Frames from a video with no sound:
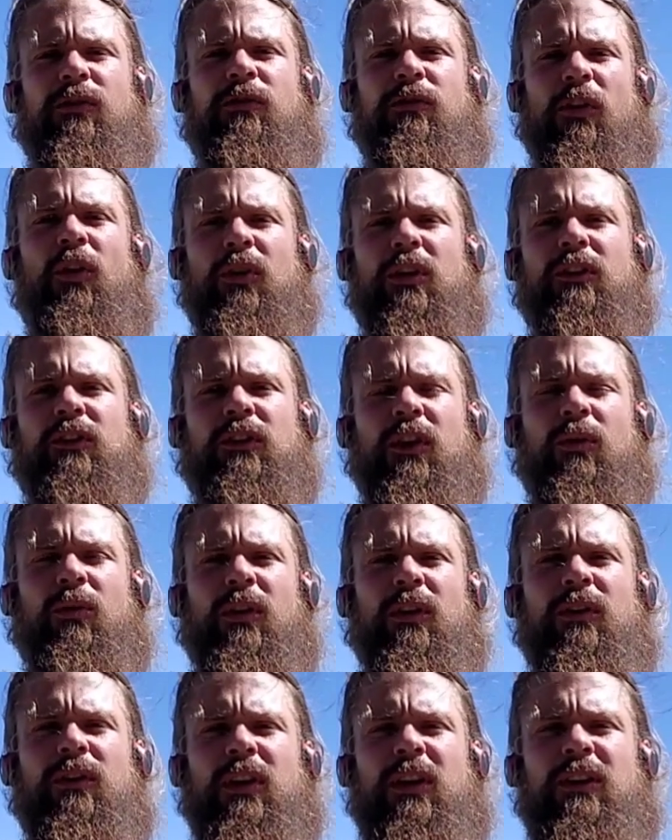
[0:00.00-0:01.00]
focus it
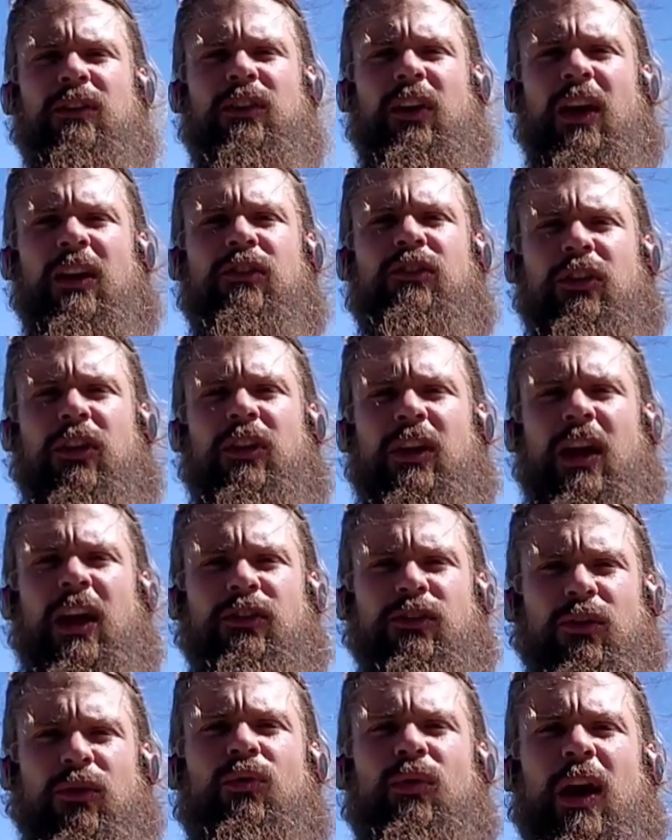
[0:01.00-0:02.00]
with intention and
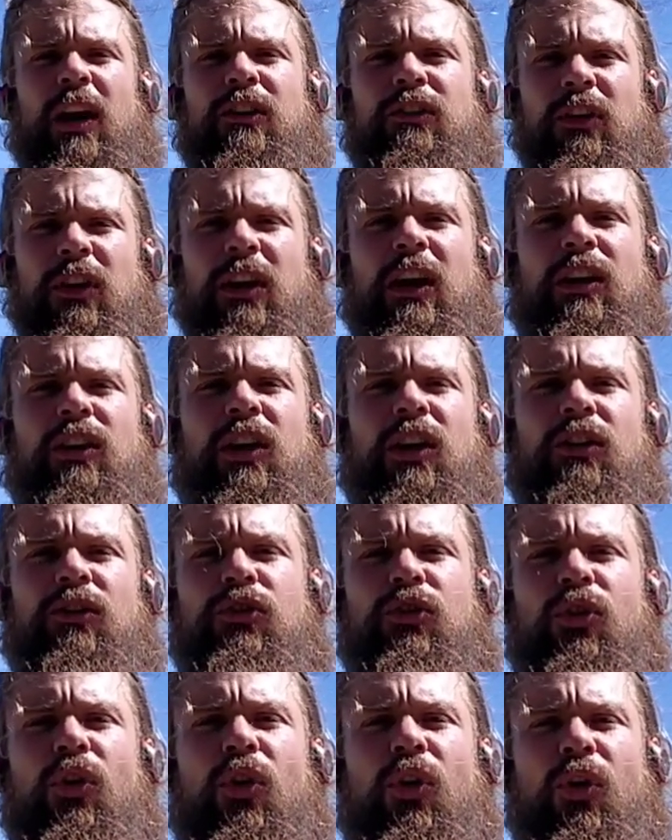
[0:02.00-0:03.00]
direction and
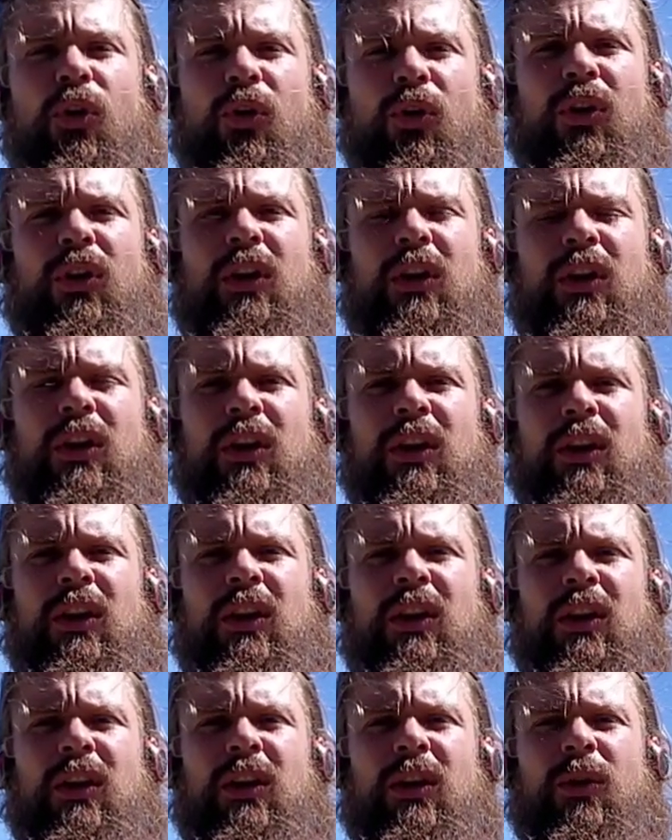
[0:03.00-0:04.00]
control,
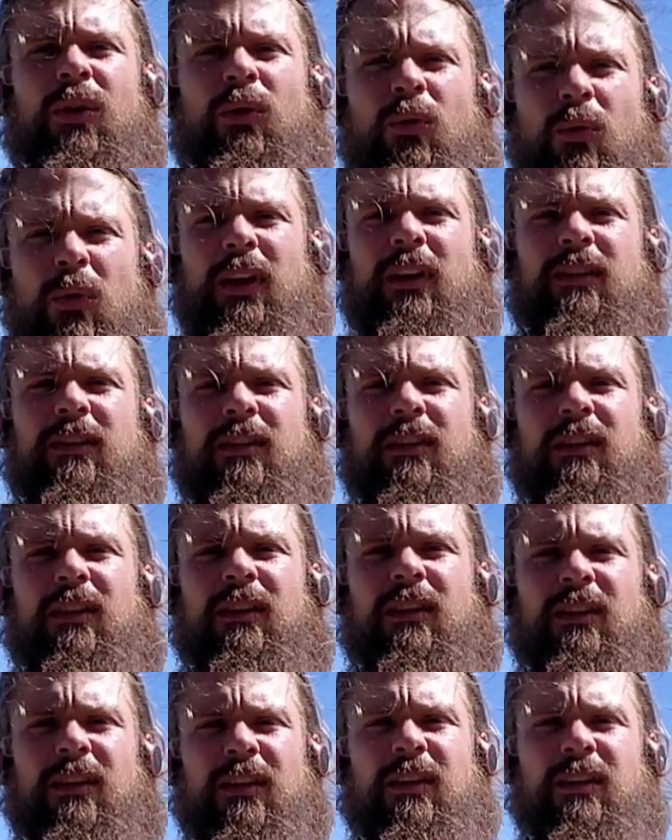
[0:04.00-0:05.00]
with
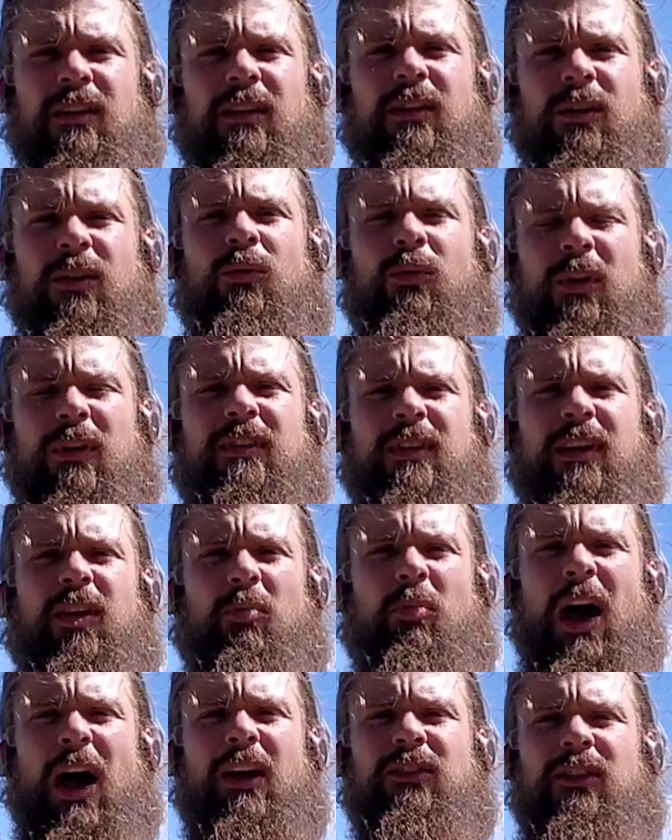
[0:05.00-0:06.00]
the
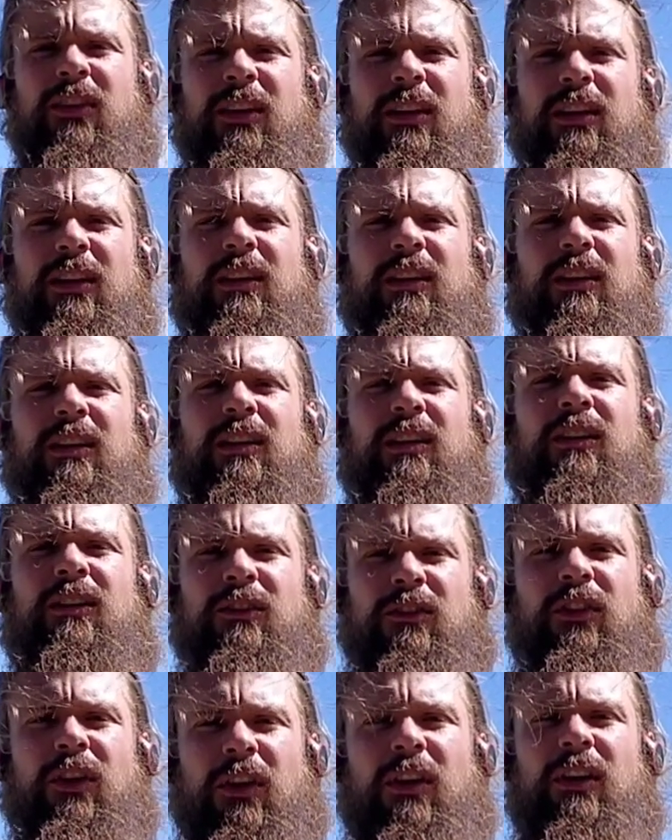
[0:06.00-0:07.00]
capacity
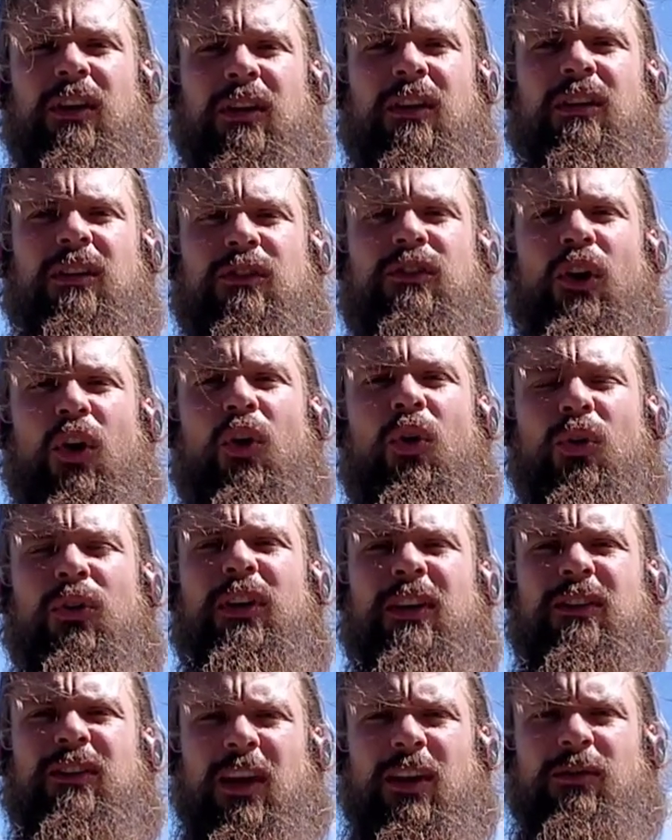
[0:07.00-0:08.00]
to hold
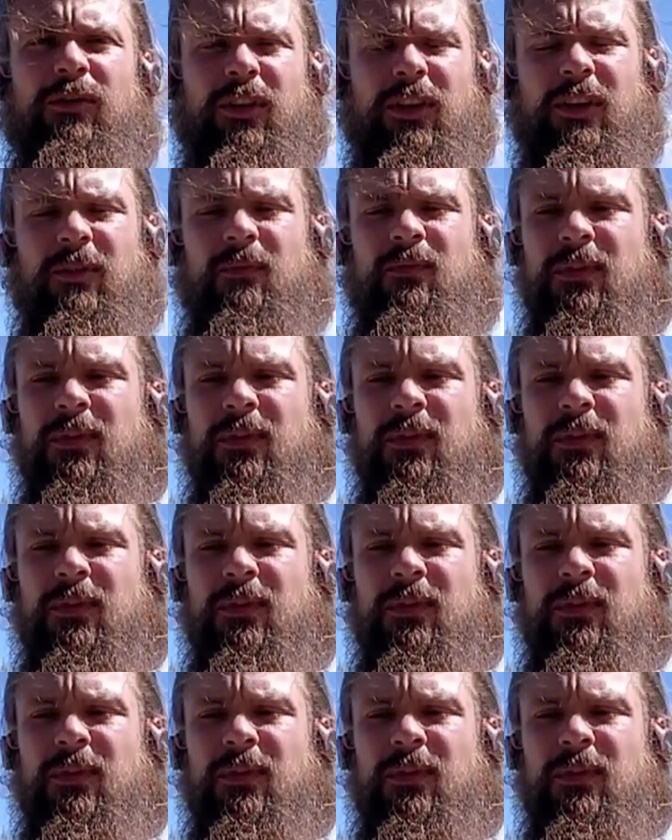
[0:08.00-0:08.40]
it safely.